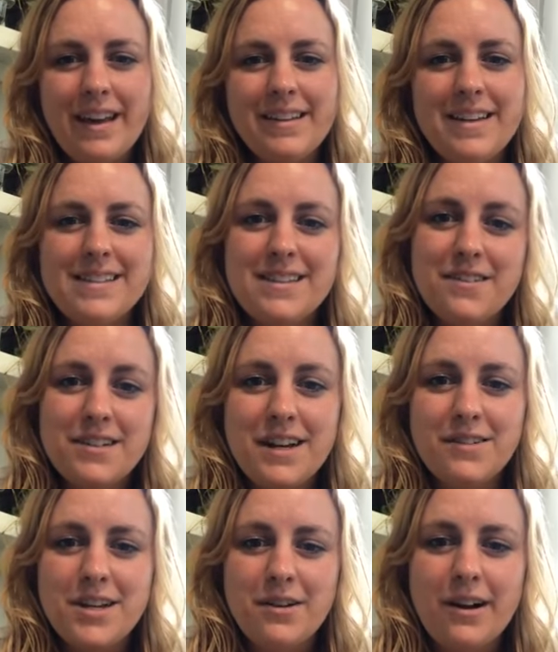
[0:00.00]
at least in the
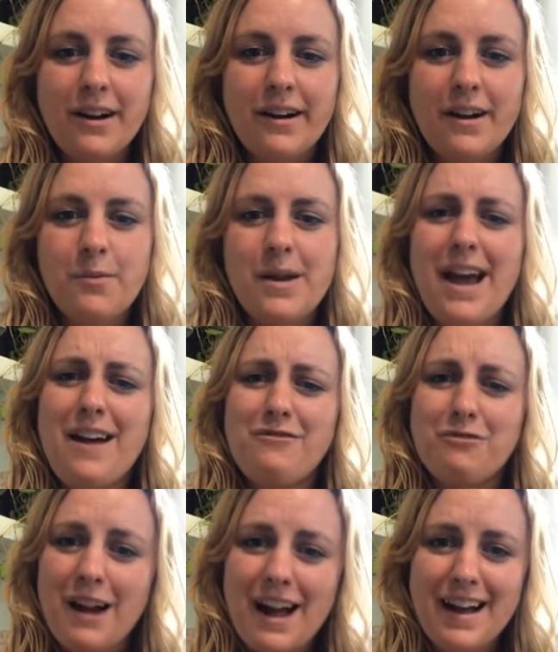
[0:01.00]
downtown area, we
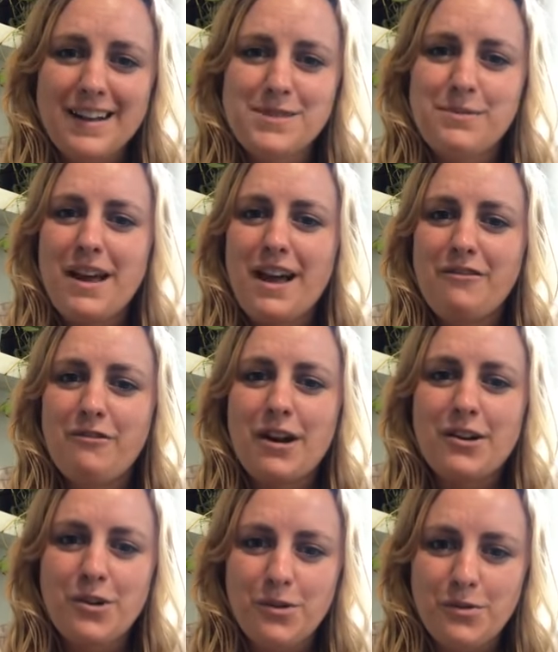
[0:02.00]
have rats, we have
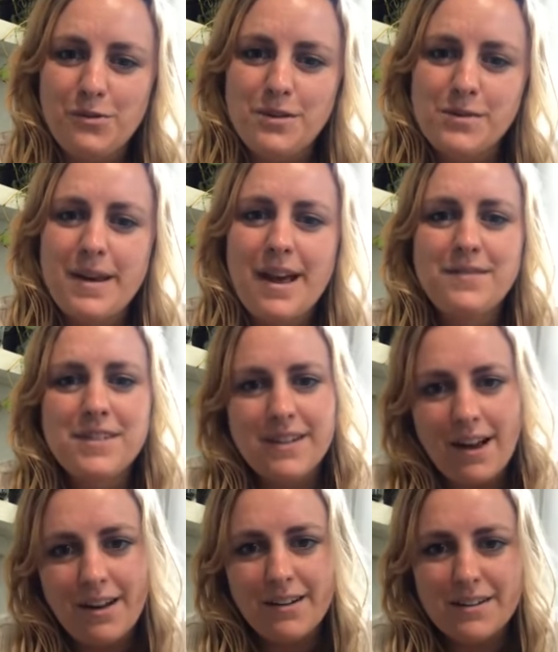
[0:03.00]
raccoons, we have
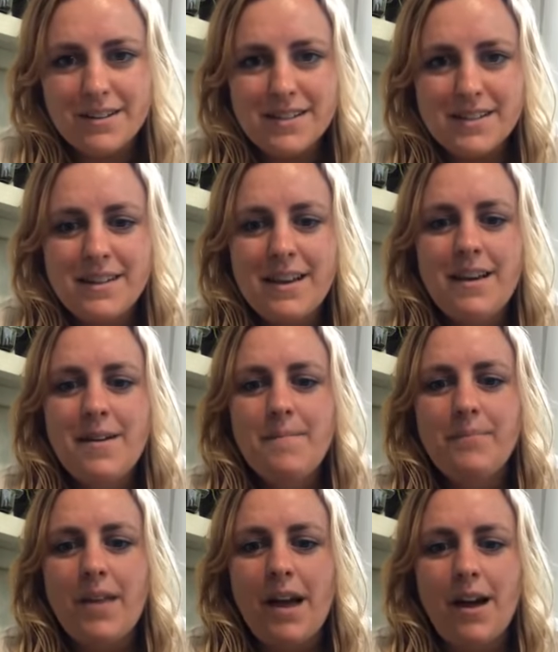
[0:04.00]
skunks.
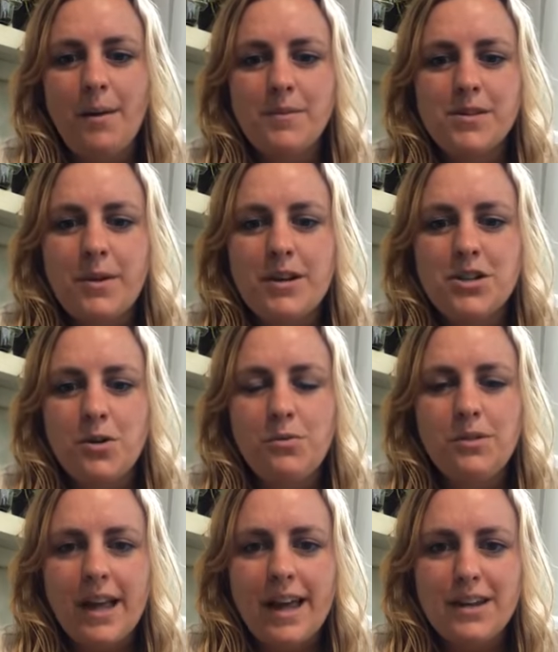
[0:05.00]
So I
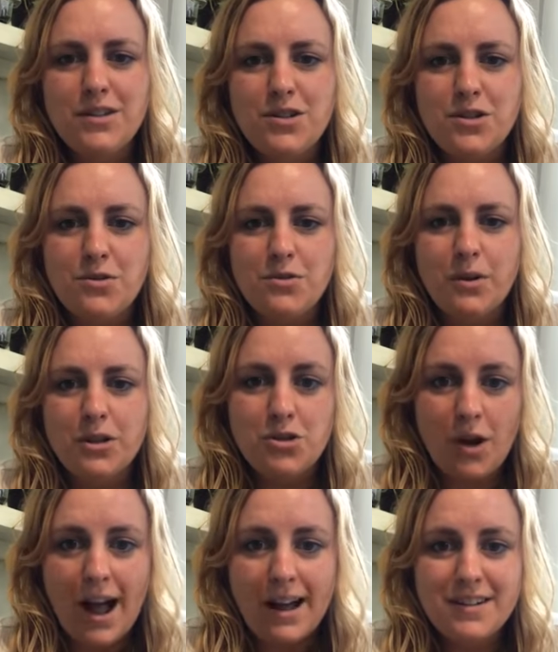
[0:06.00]
don't like to
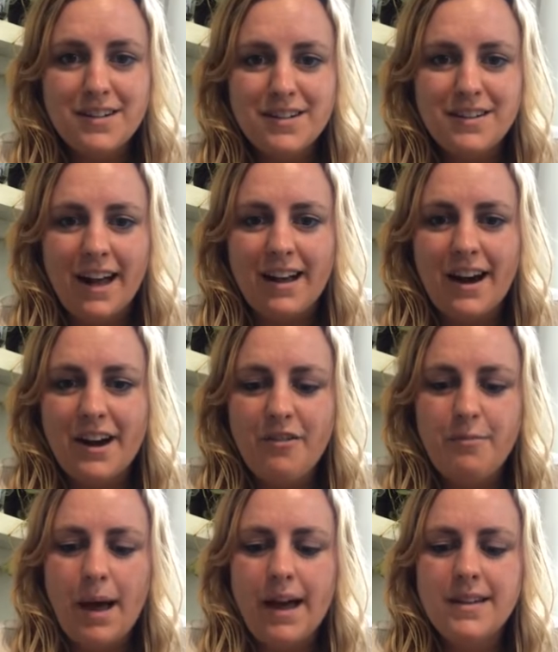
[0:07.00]
attract that kind
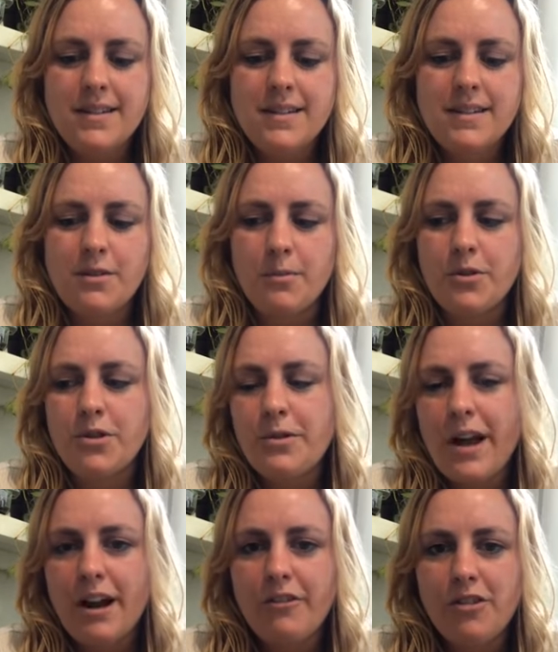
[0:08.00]
of pest. So I'm a little
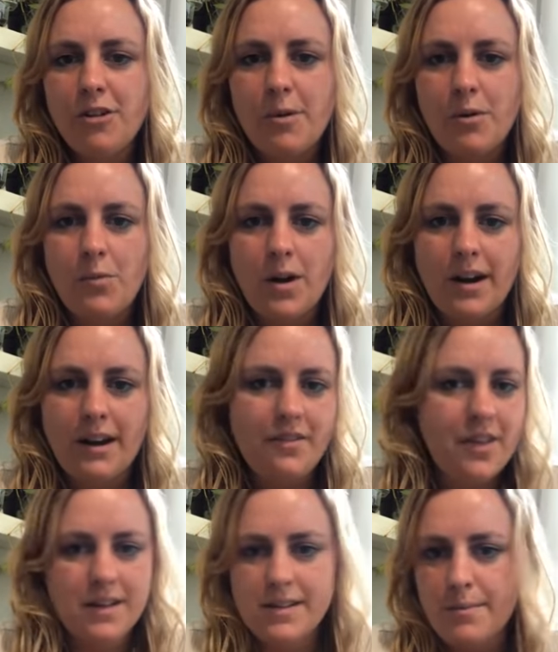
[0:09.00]
careful about what kind
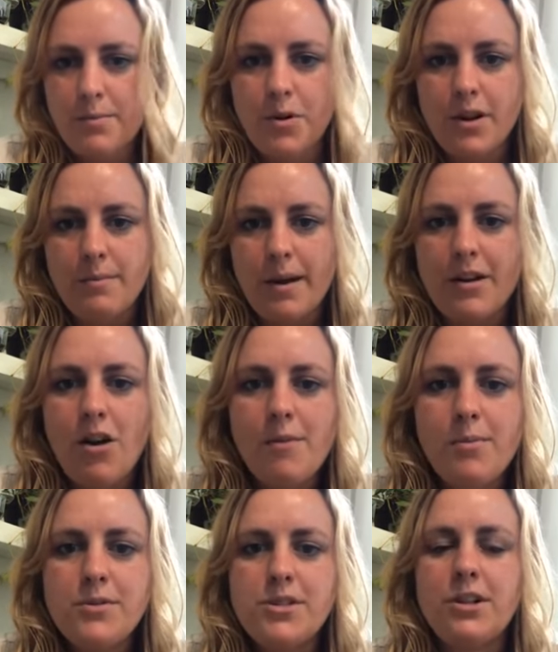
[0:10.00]
of things I put in my
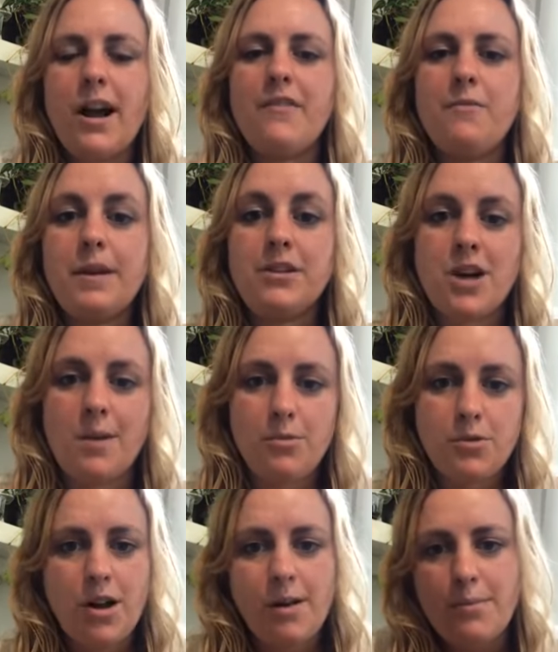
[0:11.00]
composter. I have a big
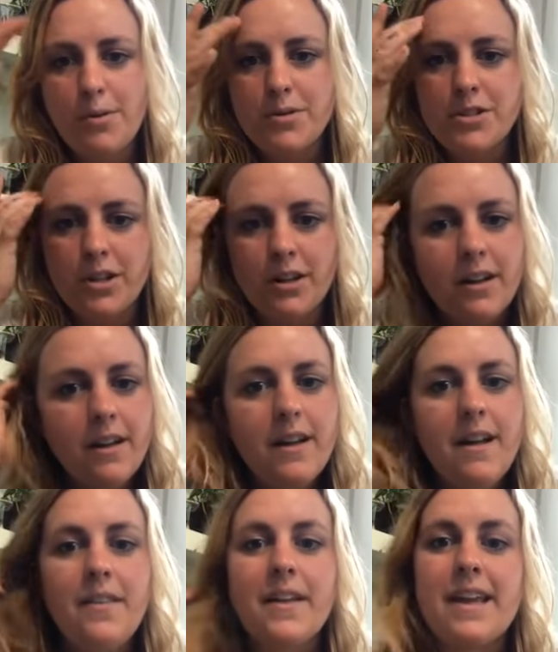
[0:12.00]
tumble composter
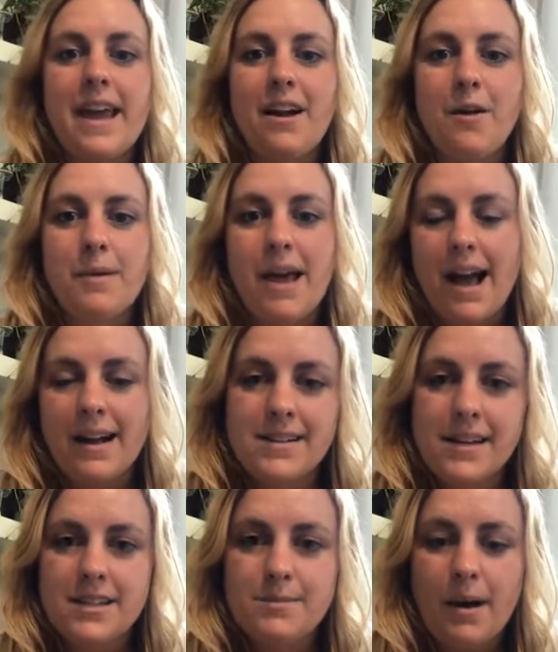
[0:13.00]
that cannot be
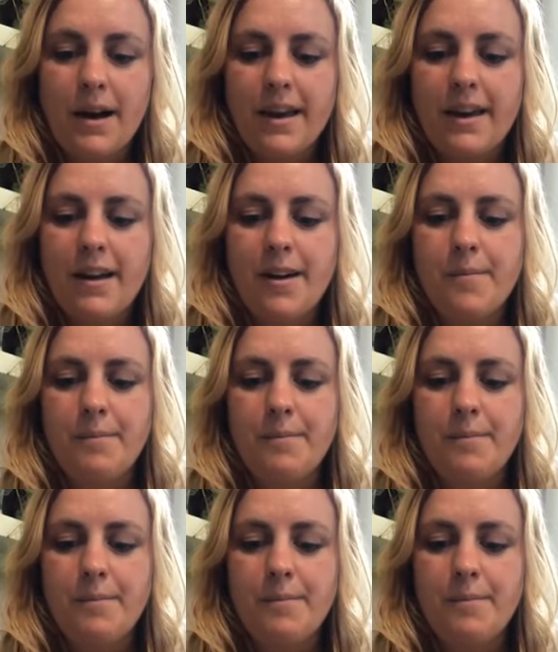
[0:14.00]
accessed by